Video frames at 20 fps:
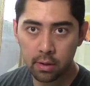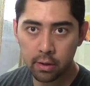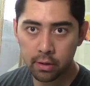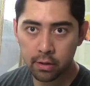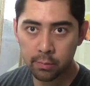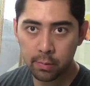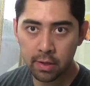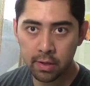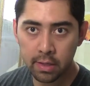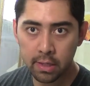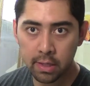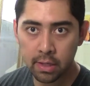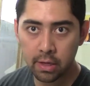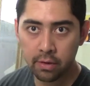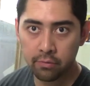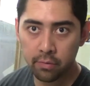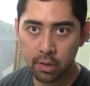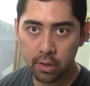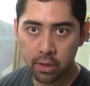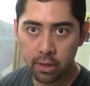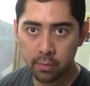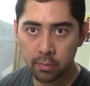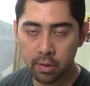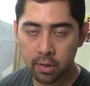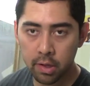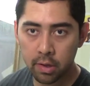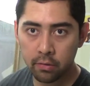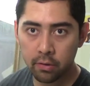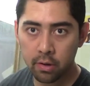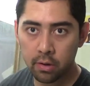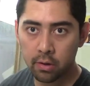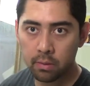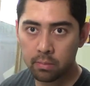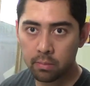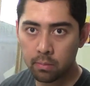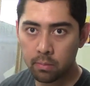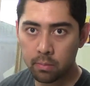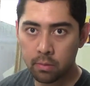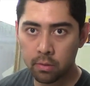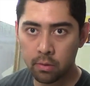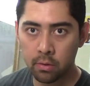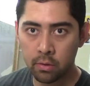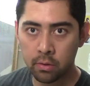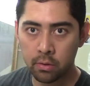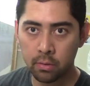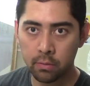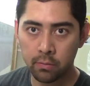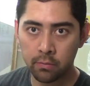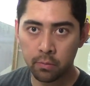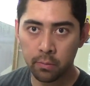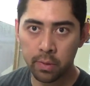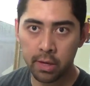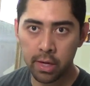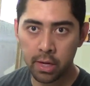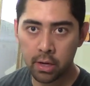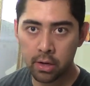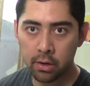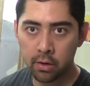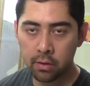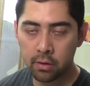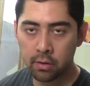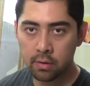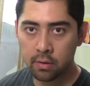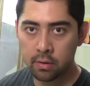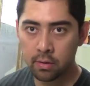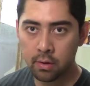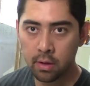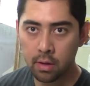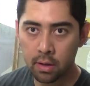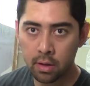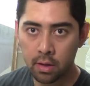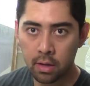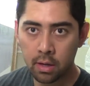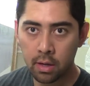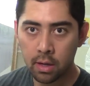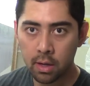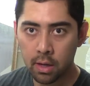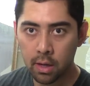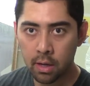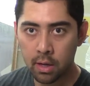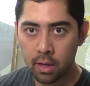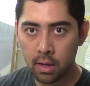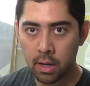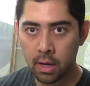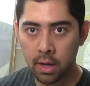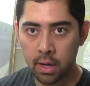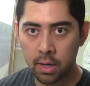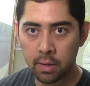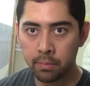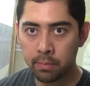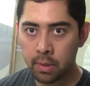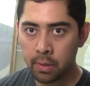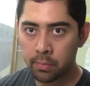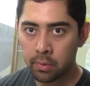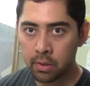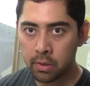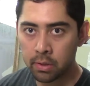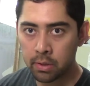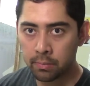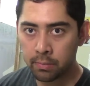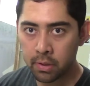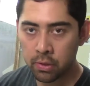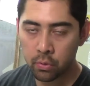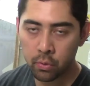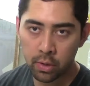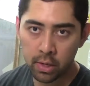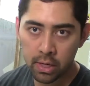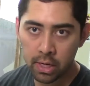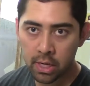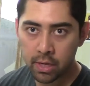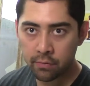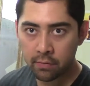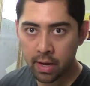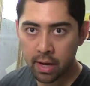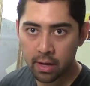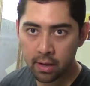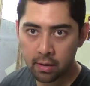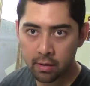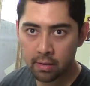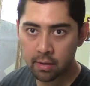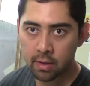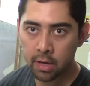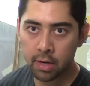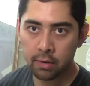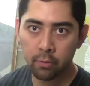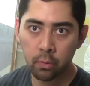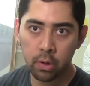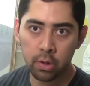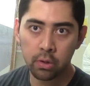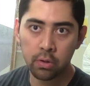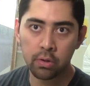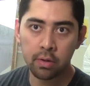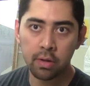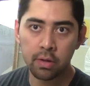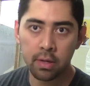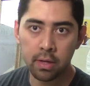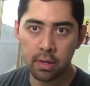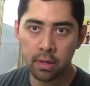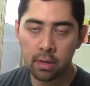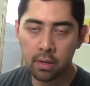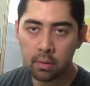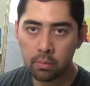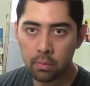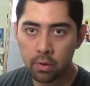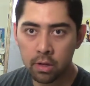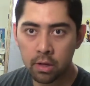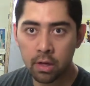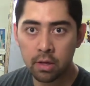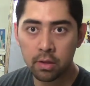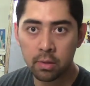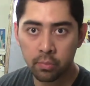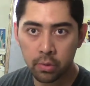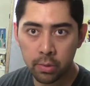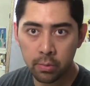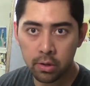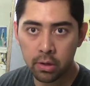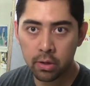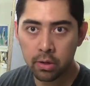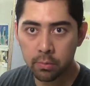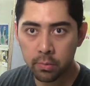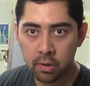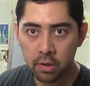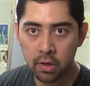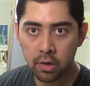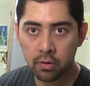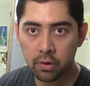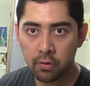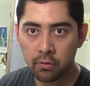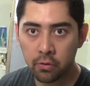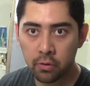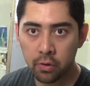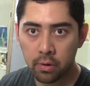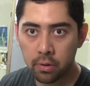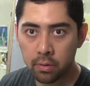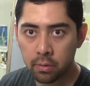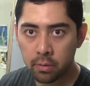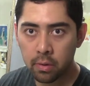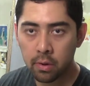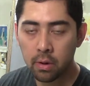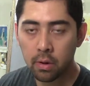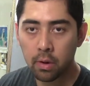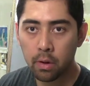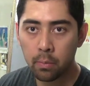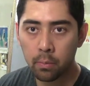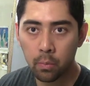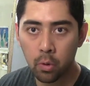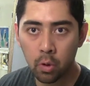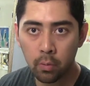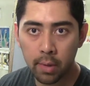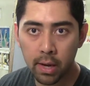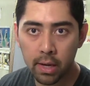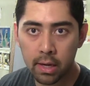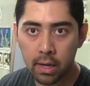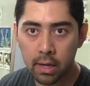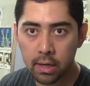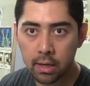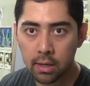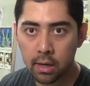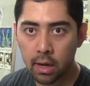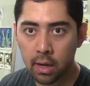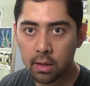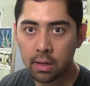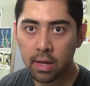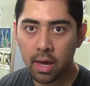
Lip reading: It's basically a really good material for beginners and people between and advanced. Everyone uses it, but it's a pretty good material for mold making and